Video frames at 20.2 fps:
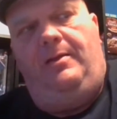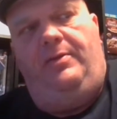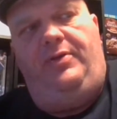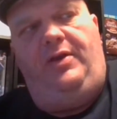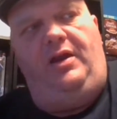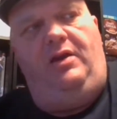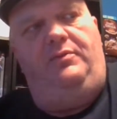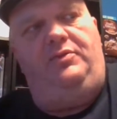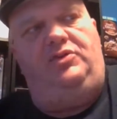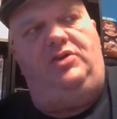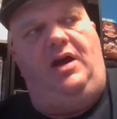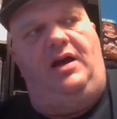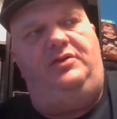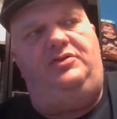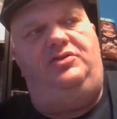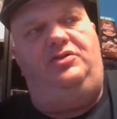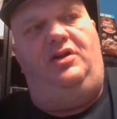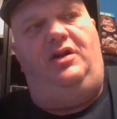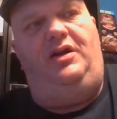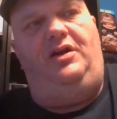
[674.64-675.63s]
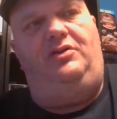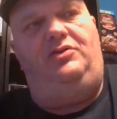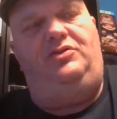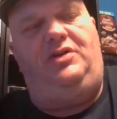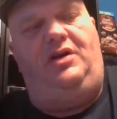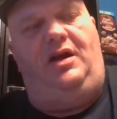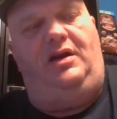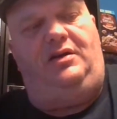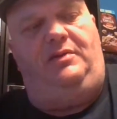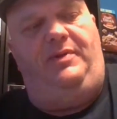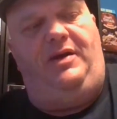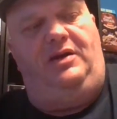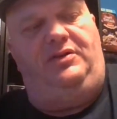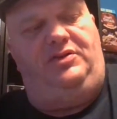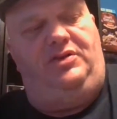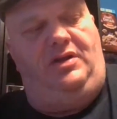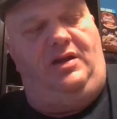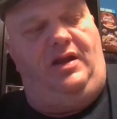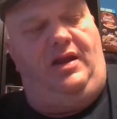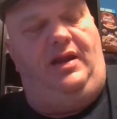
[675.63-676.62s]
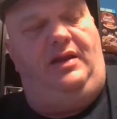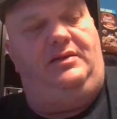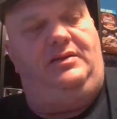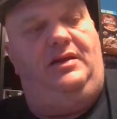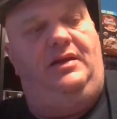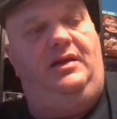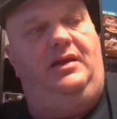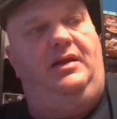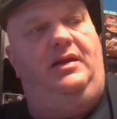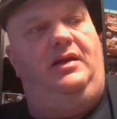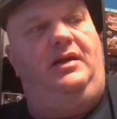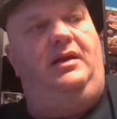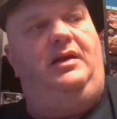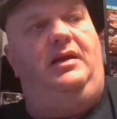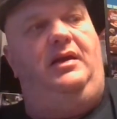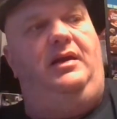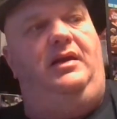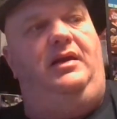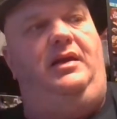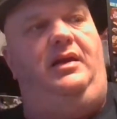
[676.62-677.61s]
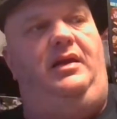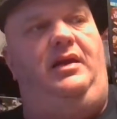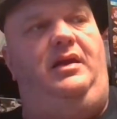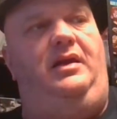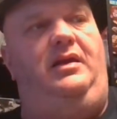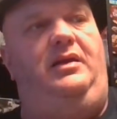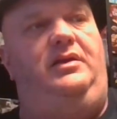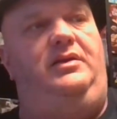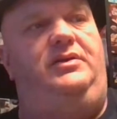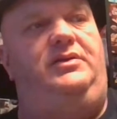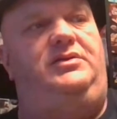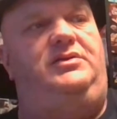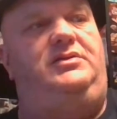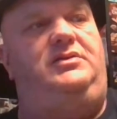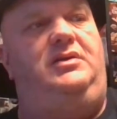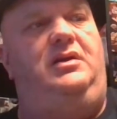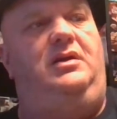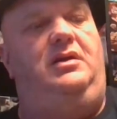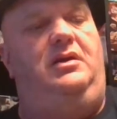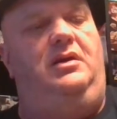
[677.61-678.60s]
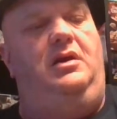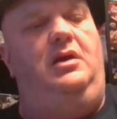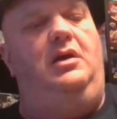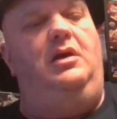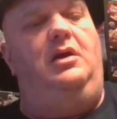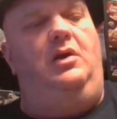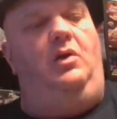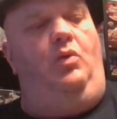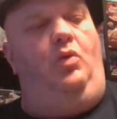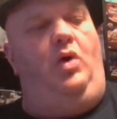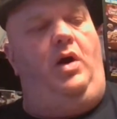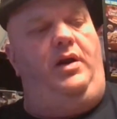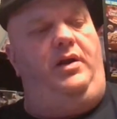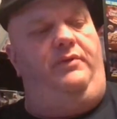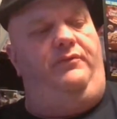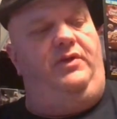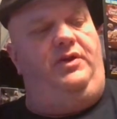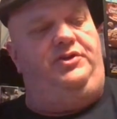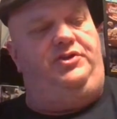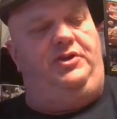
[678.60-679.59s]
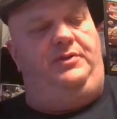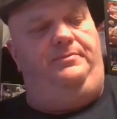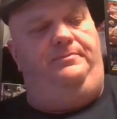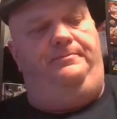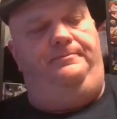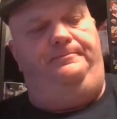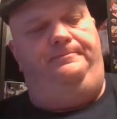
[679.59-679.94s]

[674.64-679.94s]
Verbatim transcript: thing I'm going to talk tonight talk about tonight is WandaVision.